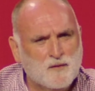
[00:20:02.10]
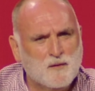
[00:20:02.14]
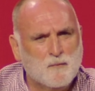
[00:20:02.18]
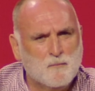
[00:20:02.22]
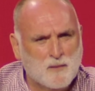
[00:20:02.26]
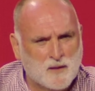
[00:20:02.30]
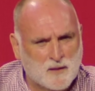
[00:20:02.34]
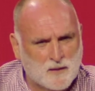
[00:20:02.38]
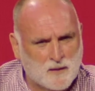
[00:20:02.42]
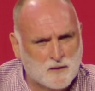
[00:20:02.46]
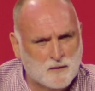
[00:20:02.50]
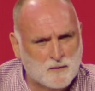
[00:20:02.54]
the
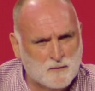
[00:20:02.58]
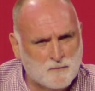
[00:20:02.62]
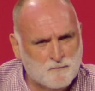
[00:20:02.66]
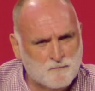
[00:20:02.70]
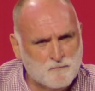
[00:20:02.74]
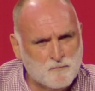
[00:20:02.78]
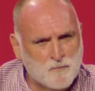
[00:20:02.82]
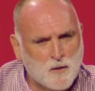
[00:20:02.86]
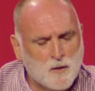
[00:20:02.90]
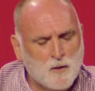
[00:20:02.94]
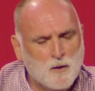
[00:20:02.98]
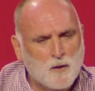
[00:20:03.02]
many.
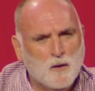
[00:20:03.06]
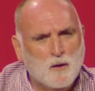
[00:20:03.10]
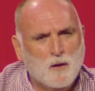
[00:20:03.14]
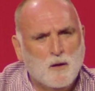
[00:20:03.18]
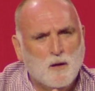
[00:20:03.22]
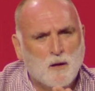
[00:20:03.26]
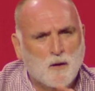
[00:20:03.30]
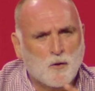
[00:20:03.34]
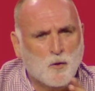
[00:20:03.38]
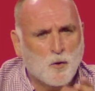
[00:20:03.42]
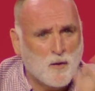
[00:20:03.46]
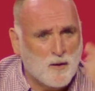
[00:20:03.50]

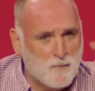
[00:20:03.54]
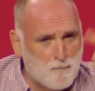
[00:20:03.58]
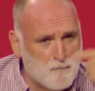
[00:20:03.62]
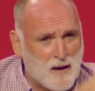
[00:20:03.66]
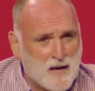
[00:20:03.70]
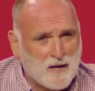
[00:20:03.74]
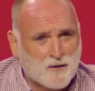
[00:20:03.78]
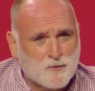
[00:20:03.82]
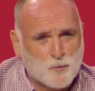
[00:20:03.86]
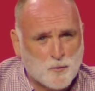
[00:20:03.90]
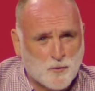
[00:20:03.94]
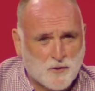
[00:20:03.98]
Going
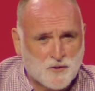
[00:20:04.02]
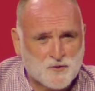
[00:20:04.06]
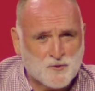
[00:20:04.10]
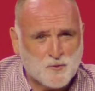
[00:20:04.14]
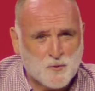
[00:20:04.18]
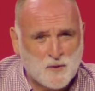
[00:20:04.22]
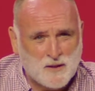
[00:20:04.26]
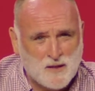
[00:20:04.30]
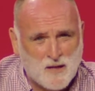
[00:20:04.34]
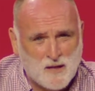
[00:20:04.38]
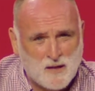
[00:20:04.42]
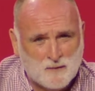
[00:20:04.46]
back to
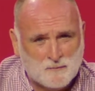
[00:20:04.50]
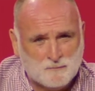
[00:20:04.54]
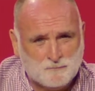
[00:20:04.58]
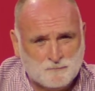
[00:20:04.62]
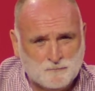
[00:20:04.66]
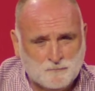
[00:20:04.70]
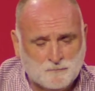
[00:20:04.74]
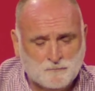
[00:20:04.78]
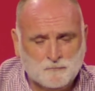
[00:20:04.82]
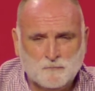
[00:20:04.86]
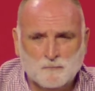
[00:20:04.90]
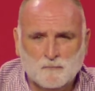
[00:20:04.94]
Katrina,
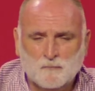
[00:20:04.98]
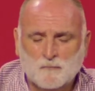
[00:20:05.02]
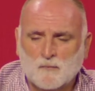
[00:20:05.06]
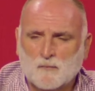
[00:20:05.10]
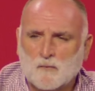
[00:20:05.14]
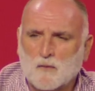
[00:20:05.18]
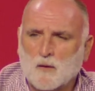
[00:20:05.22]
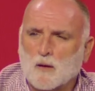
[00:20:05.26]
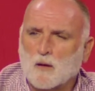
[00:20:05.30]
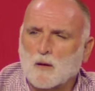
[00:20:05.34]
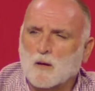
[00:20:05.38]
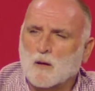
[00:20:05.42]

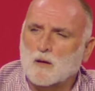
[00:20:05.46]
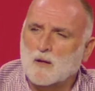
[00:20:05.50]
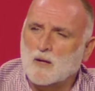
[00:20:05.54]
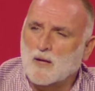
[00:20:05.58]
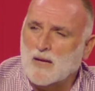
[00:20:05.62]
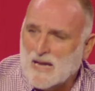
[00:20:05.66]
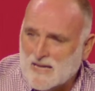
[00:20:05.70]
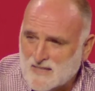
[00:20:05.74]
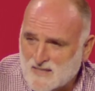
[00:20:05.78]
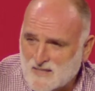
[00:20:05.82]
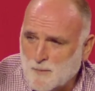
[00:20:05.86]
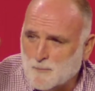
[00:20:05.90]

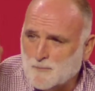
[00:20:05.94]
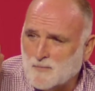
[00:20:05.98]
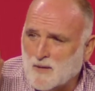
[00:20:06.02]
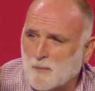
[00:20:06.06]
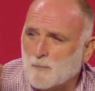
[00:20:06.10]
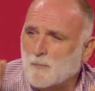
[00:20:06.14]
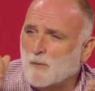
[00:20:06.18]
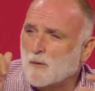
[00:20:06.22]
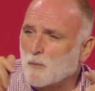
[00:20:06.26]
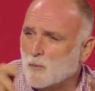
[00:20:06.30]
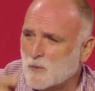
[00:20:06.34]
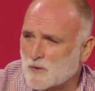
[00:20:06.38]
last
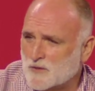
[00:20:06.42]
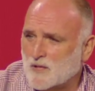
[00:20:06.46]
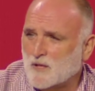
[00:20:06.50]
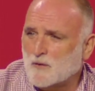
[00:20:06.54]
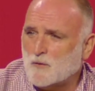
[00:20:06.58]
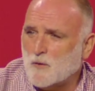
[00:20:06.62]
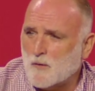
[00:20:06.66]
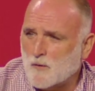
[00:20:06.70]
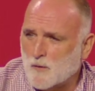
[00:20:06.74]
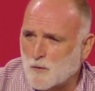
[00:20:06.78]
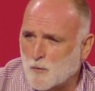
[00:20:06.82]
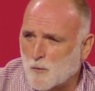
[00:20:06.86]
September was
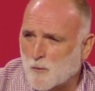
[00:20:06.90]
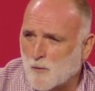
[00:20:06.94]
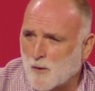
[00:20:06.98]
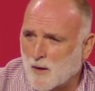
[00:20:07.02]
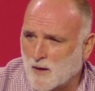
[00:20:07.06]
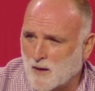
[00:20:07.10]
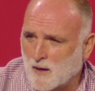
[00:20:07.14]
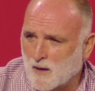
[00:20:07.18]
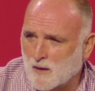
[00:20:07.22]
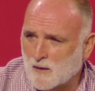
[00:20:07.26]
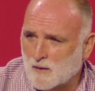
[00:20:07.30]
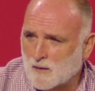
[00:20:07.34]
another
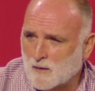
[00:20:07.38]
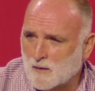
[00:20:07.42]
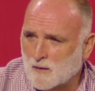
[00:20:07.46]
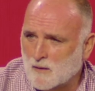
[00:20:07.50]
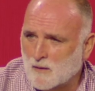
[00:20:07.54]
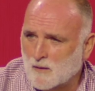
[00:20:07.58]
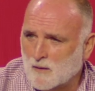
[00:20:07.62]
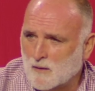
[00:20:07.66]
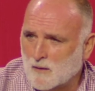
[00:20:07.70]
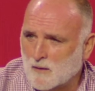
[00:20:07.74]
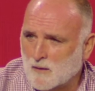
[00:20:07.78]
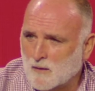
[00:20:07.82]
hurricane.
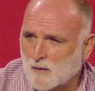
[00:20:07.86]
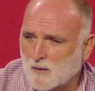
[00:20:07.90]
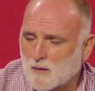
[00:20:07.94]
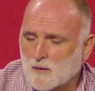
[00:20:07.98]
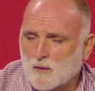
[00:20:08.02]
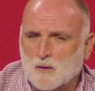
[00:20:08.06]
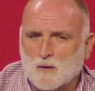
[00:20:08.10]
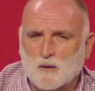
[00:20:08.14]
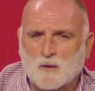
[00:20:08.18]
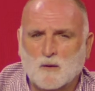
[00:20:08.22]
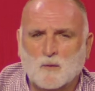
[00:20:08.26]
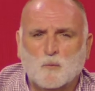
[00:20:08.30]

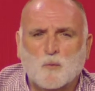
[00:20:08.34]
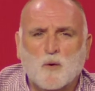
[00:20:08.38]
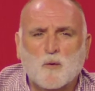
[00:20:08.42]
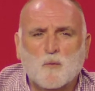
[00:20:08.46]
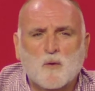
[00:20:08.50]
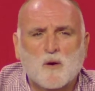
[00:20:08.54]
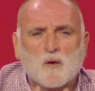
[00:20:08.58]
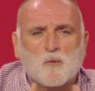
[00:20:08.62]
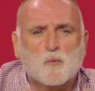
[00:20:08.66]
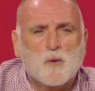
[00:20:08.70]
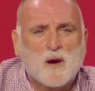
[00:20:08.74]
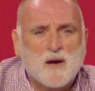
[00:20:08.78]
We
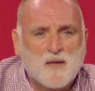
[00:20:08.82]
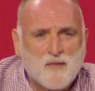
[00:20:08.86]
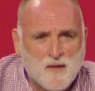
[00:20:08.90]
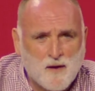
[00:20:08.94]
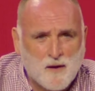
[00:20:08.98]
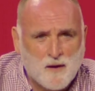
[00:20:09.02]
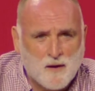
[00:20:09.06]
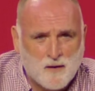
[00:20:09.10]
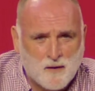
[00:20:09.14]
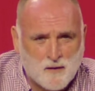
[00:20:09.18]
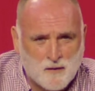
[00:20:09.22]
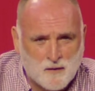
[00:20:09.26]
were right
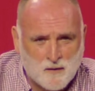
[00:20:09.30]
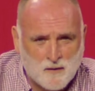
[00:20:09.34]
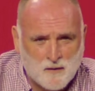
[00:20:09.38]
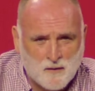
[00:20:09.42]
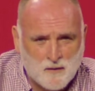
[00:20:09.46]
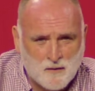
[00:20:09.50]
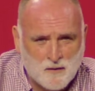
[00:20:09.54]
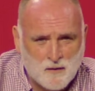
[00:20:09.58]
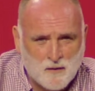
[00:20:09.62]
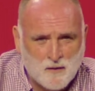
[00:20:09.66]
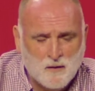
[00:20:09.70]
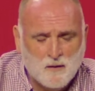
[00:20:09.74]
there.
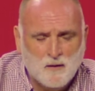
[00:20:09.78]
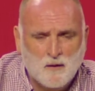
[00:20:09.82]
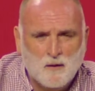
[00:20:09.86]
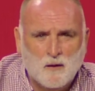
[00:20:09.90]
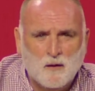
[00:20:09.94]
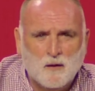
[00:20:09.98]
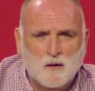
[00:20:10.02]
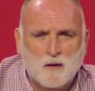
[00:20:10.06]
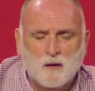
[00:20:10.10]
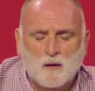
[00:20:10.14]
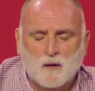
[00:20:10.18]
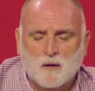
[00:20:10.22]

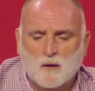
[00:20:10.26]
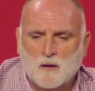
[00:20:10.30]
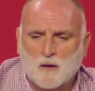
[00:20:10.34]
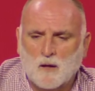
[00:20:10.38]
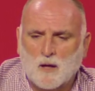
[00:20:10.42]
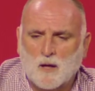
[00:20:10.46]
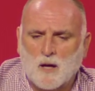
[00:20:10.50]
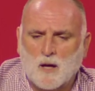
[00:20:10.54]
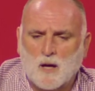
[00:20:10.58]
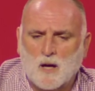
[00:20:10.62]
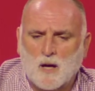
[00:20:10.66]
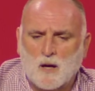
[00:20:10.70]

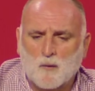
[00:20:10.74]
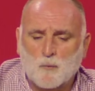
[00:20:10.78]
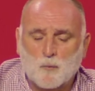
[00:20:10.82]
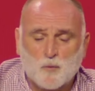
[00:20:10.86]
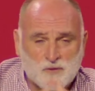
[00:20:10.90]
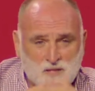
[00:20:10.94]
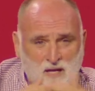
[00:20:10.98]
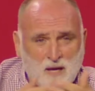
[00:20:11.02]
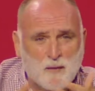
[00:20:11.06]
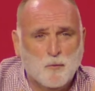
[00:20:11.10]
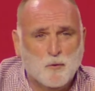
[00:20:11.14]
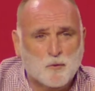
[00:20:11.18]
I uh,
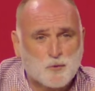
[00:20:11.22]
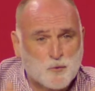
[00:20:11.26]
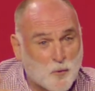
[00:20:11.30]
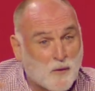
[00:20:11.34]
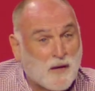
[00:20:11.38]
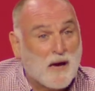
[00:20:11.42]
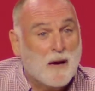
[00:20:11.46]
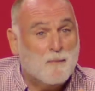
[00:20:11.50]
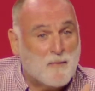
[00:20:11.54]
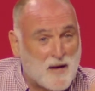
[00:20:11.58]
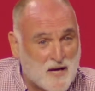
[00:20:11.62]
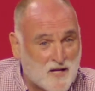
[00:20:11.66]
was able to
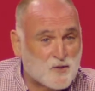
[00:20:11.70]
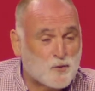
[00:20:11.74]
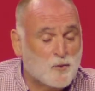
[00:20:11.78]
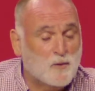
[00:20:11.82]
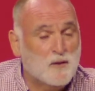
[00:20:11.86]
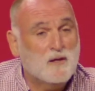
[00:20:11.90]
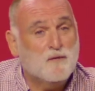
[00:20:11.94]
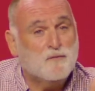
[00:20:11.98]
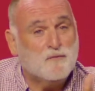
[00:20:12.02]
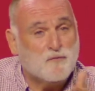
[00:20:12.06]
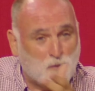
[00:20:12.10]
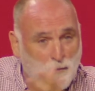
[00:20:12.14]
come
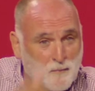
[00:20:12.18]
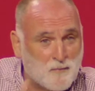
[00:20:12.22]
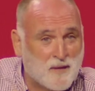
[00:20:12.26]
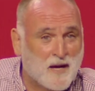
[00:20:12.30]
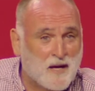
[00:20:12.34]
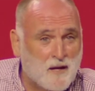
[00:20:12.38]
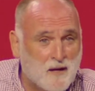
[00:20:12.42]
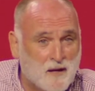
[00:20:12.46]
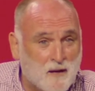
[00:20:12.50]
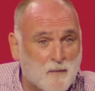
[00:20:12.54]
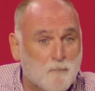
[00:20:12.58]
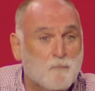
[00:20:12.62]
actually from
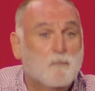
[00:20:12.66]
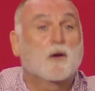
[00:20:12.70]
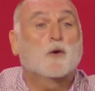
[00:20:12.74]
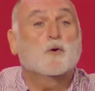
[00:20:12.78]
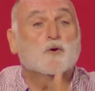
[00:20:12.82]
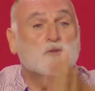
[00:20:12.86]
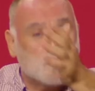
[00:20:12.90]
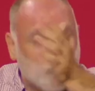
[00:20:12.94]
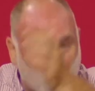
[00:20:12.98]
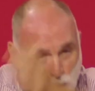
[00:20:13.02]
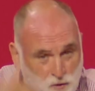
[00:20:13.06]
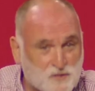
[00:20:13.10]
Haiti
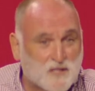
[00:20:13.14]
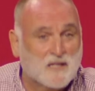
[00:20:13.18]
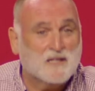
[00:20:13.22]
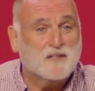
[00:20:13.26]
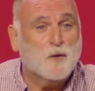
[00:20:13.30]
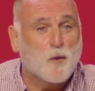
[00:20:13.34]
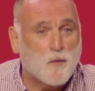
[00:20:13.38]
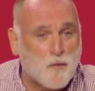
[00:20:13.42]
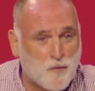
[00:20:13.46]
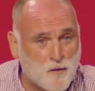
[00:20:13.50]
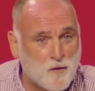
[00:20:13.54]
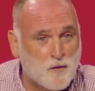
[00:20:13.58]
because it was
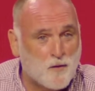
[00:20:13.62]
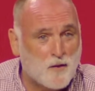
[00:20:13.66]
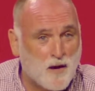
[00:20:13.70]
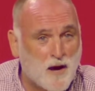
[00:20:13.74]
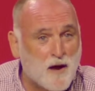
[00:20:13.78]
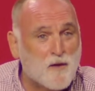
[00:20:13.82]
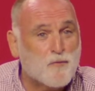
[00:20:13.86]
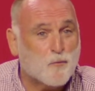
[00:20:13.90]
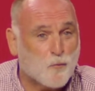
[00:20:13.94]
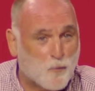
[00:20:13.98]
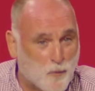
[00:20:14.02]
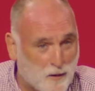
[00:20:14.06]
another
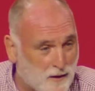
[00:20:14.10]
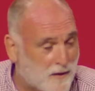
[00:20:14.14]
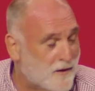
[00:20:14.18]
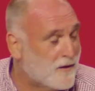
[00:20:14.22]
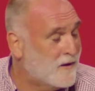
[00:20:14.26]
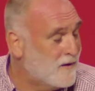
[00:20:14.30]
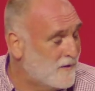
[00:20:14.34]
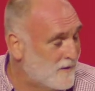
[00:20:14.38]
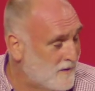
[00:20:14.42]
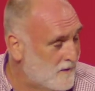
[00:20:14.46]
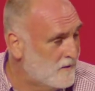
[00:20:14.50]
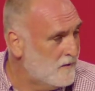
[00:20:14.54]
earthquake.
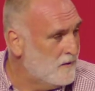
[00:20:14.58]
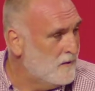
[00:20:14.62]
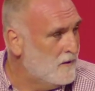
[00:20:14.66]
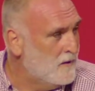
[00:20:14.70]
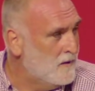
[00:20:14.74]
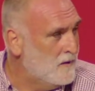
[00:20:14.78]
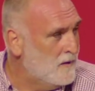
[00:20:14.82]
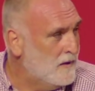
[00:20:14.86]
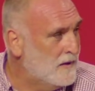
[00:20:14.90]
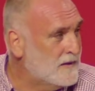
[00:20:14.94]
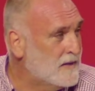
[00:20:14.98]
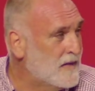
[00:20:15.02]

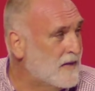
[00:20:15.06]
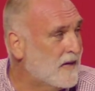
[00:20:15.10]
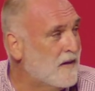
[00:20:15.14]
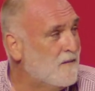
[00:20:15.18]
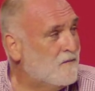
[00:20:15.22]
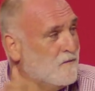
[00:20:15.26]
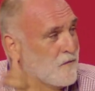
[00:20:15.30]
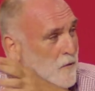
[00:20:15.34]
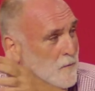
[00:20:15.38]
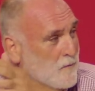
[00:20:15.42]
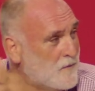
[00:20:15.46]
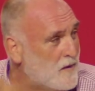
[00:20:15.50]
And I came
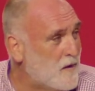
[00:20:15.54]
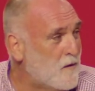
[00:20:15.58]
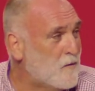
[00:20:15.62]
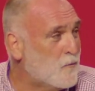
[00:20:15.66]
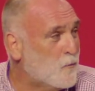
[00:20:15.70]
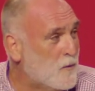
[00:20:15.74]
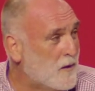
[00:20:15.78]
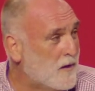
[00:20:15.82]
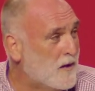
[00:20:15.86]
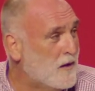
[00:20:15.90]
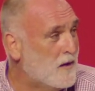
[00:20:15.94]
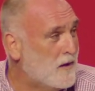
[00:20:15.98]
from the
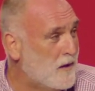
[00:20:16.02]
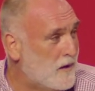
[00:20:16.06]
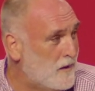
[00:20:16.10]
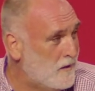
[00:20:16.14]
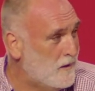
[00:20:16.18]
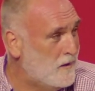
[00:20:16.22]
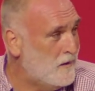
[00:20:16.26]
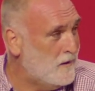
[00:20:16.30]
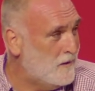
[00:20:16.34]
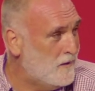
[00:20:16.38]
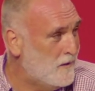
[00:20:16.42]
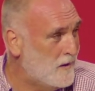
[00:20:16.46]
earthquake in
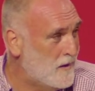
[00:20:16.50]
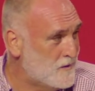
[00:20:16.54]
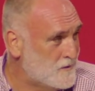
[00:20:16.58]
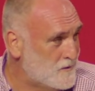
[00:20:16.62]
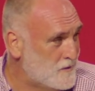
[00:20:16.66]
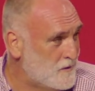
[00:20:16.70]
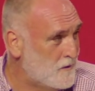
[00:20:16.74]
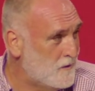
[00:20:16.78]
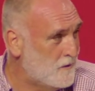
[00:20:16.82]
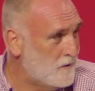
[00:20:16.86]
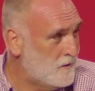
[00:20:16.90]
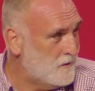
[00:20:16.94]
Haiti last
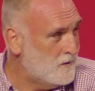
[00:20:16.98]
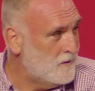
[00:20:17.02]
year,